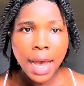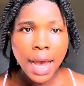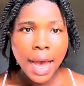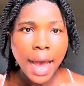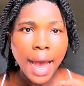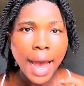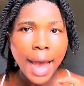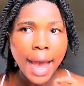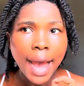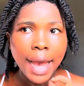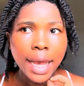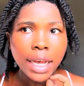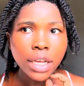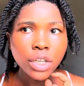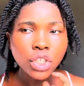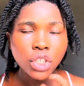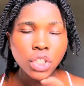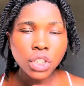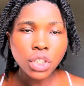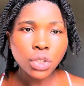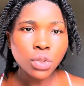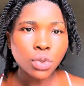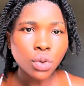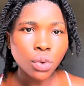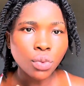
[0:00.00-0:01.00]
I
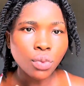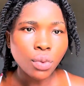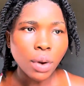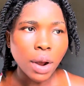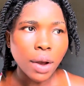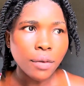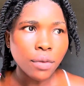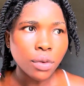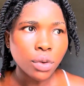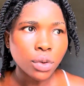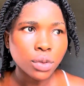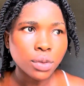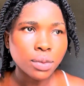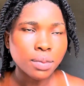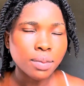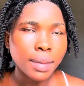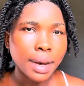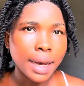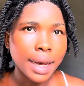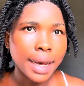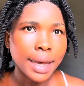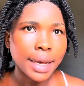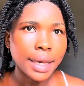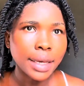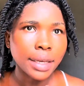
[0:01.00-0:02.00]
just unraveled
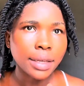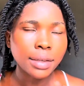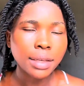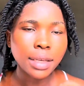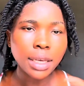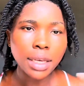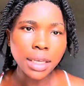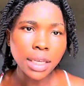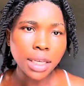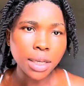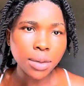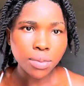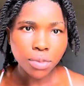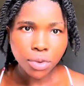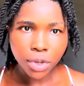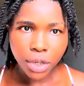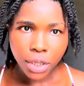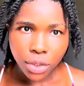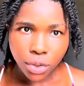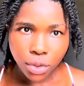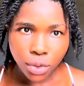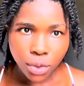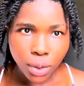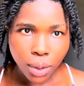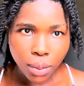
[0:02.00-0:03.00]
my kinky
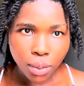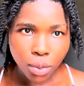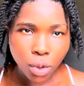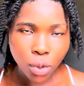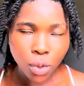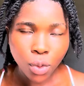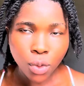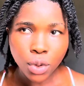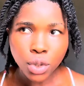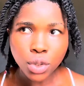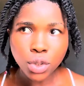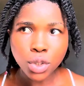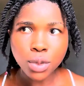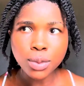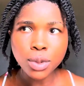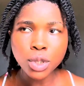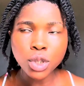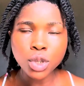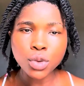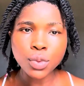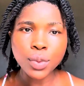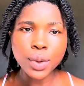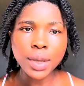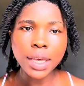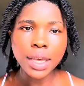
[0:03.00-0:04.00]
braids, so I'm not going to be
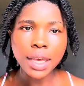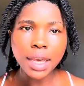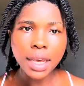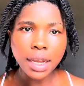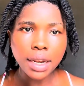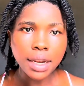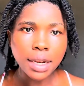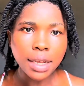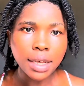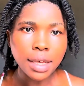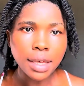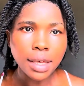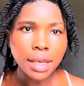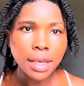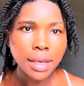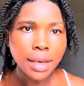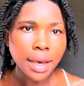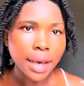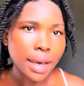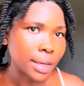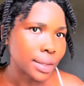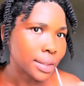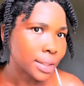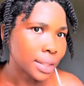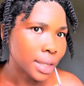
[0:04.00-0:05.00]
doing any
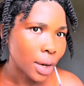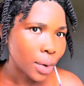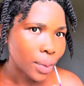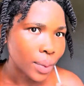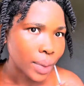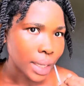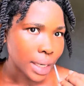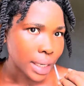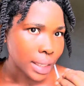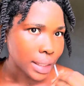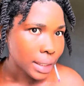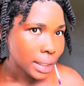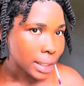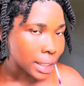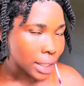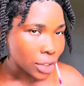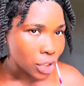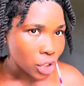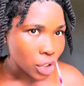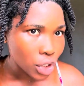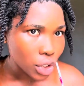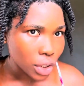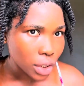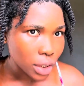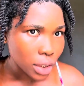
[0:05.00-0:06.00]
hairstyle with
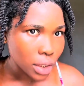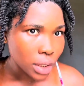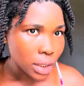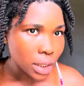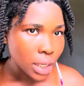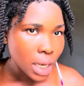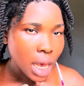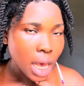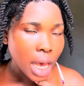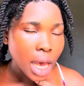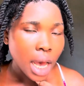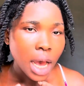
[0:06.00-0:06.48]
extensions.